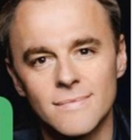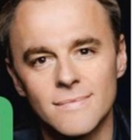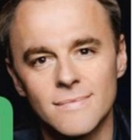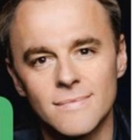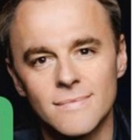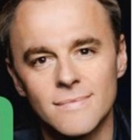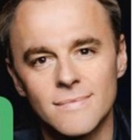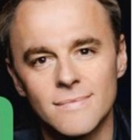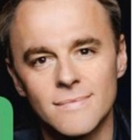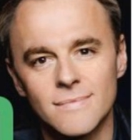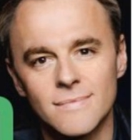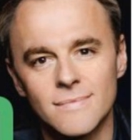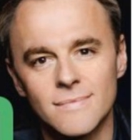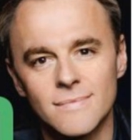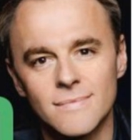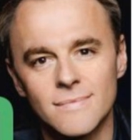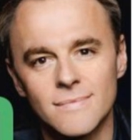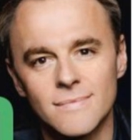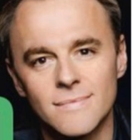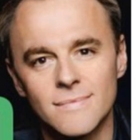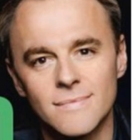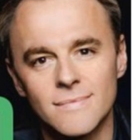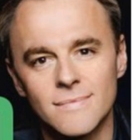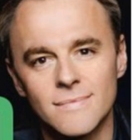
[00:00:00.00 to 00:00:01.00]

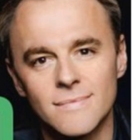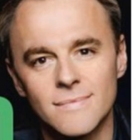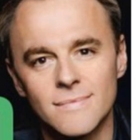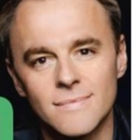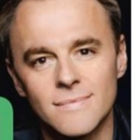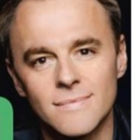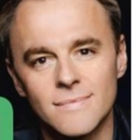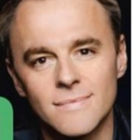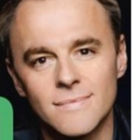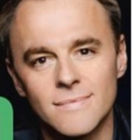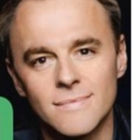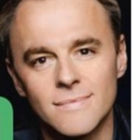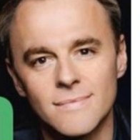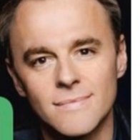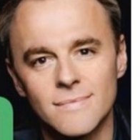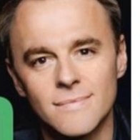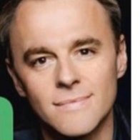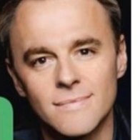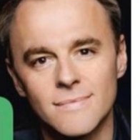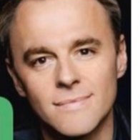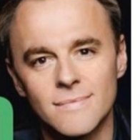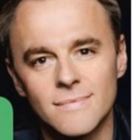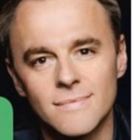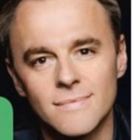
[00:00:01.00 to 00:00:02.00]

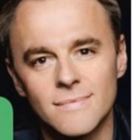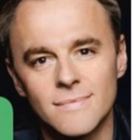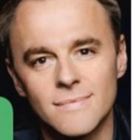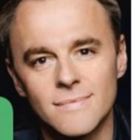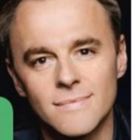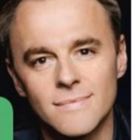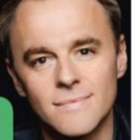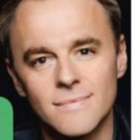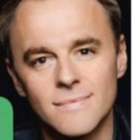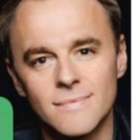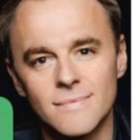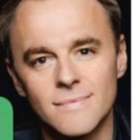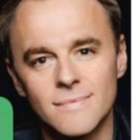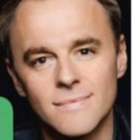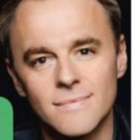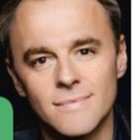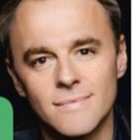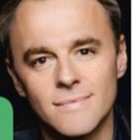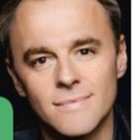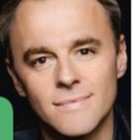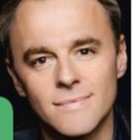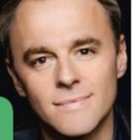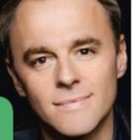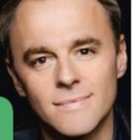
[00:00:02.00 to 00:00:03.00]

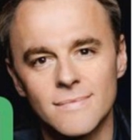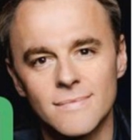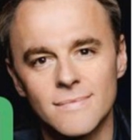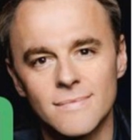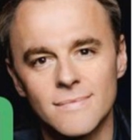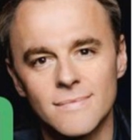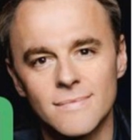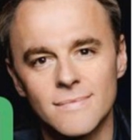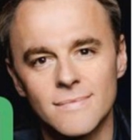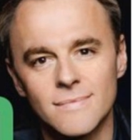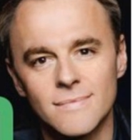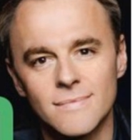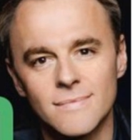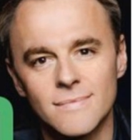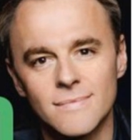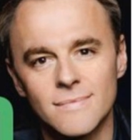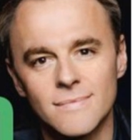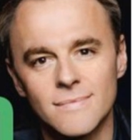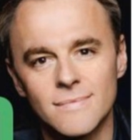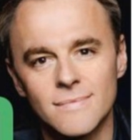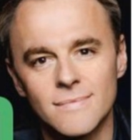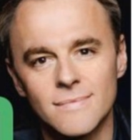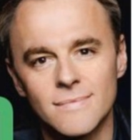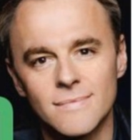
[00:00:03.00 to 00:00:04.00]

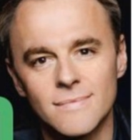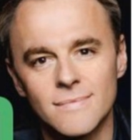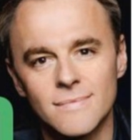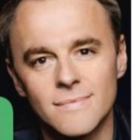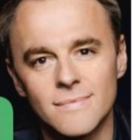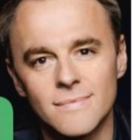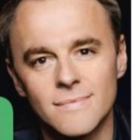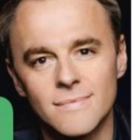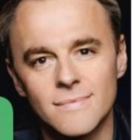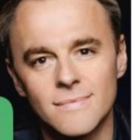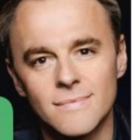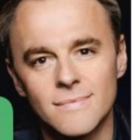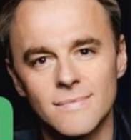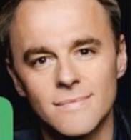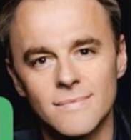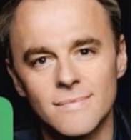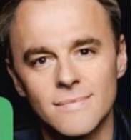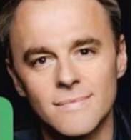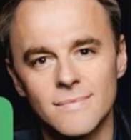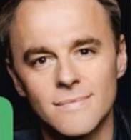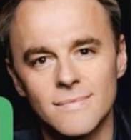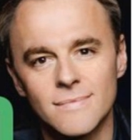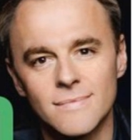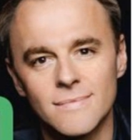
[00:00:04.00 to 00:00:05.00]

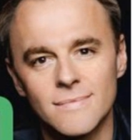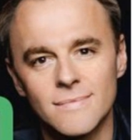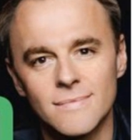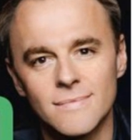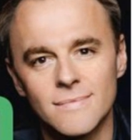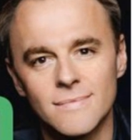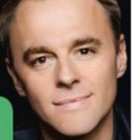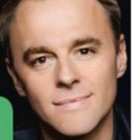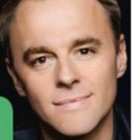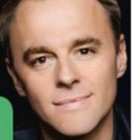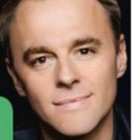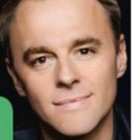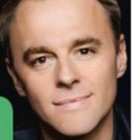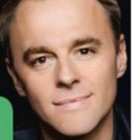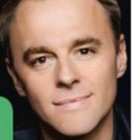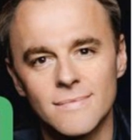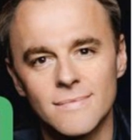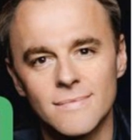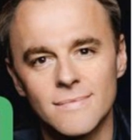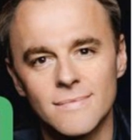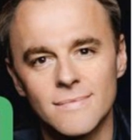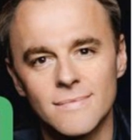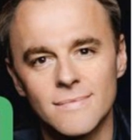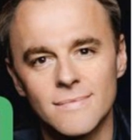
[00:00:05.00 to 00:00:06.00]

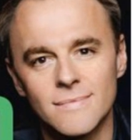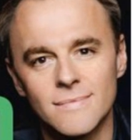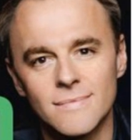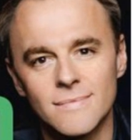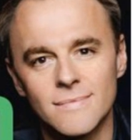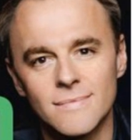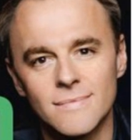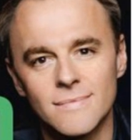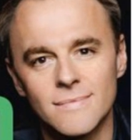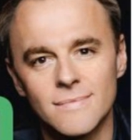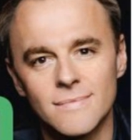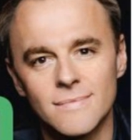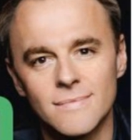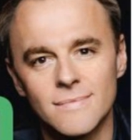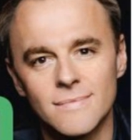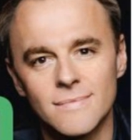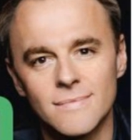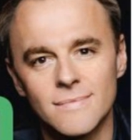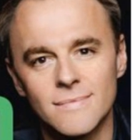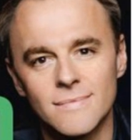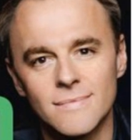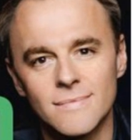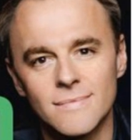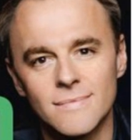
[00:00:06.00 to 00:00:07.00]

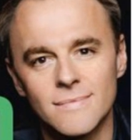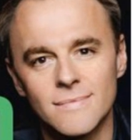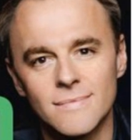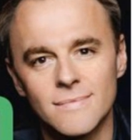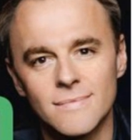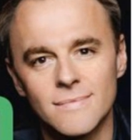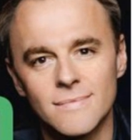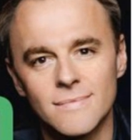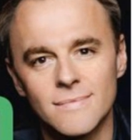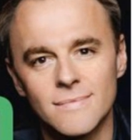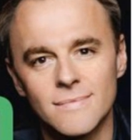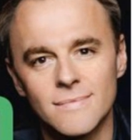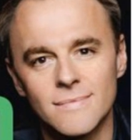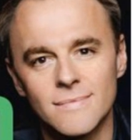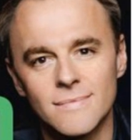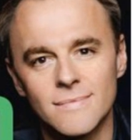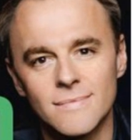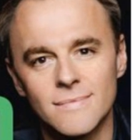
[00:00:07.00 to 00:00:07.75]
(no lip movement)